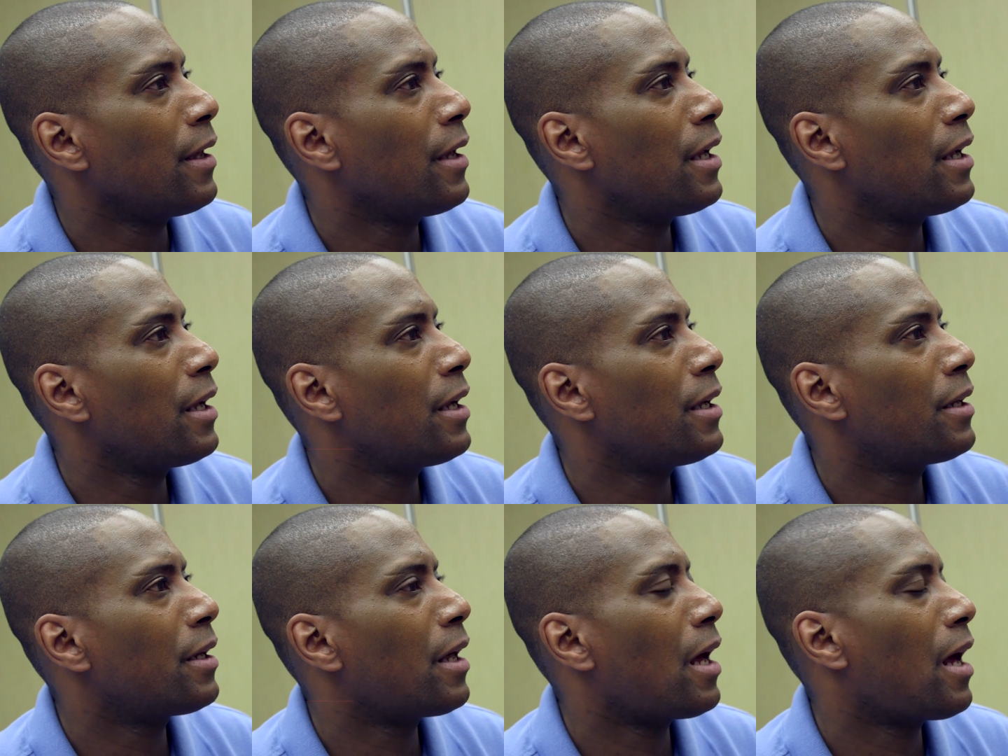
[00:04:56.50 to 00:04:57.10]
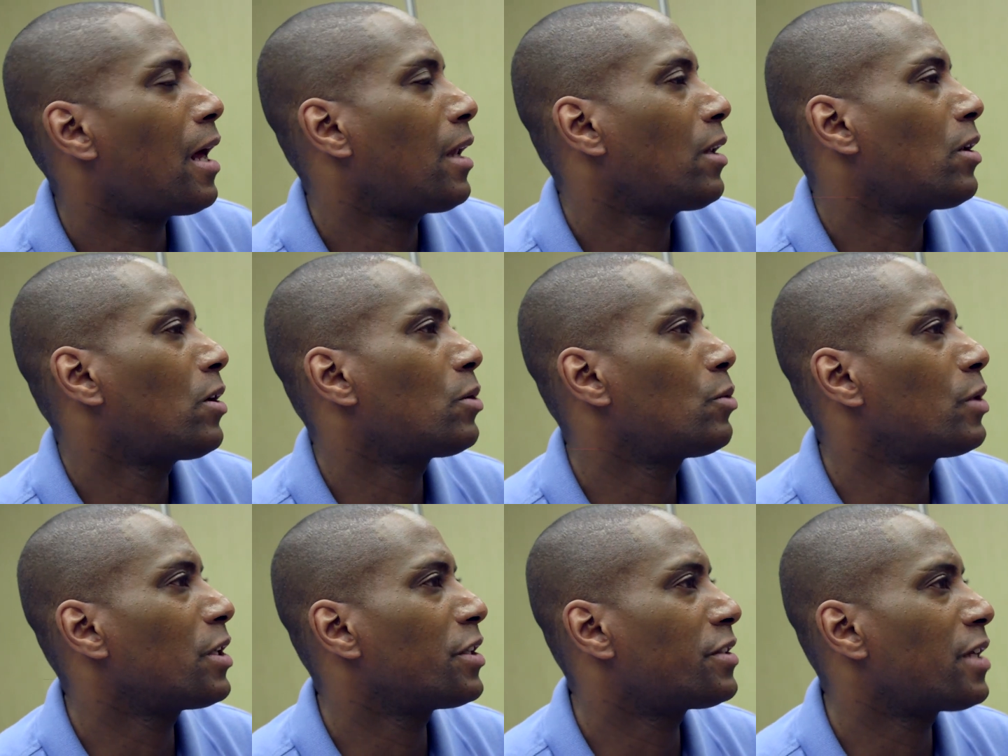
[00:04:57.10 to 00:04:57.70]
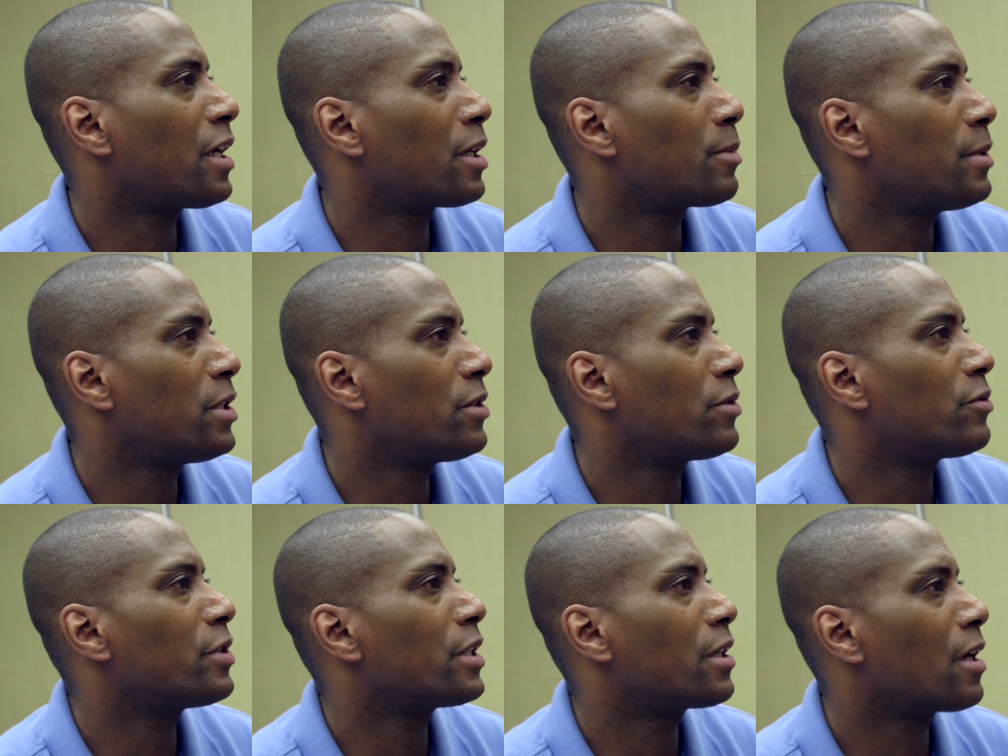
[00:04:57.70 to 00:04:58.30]
and that's a different discussion,
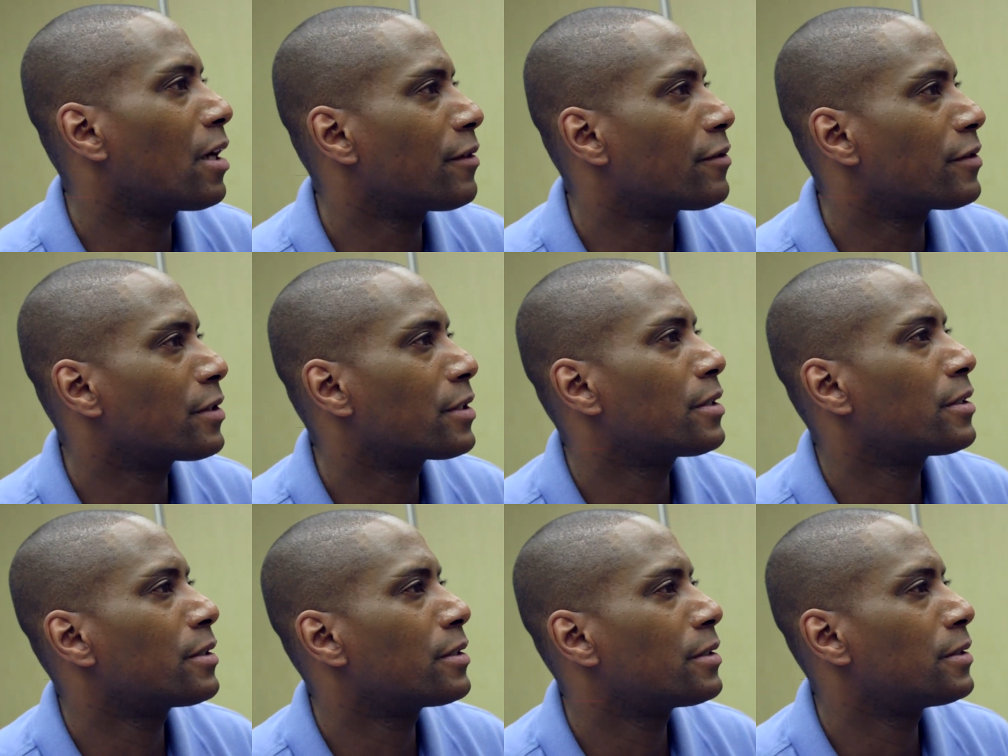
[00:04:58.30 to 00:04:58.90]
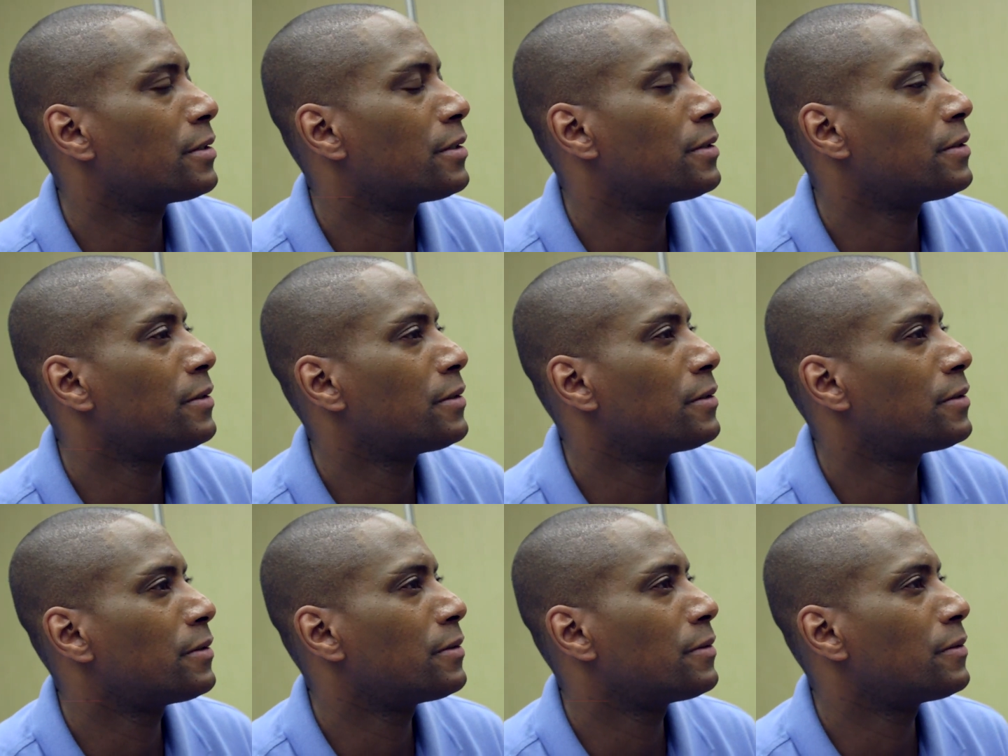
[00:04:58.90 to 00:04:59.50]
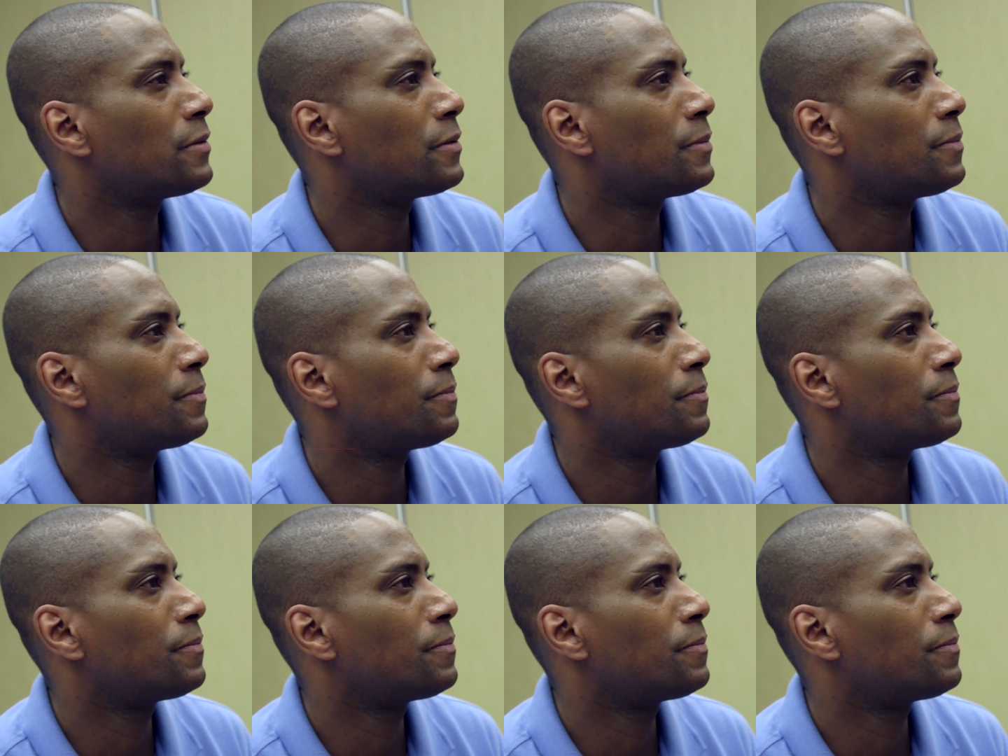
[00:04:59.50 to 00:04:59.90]
but once again, it's still very treatable.